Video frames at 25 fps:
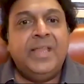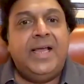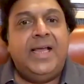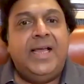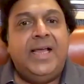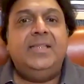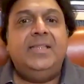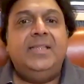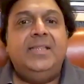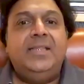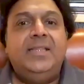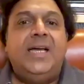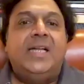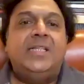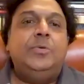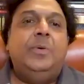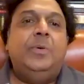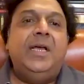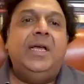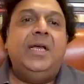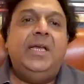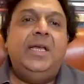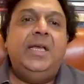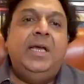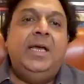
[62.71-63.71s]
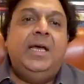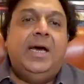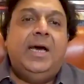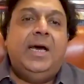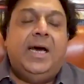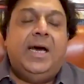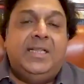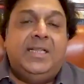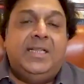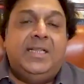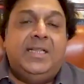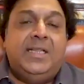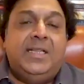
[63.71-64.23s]
And that's why
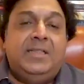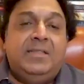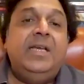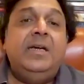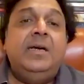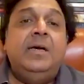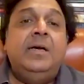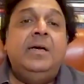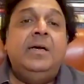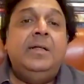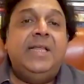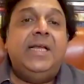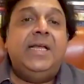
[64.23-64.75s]
I think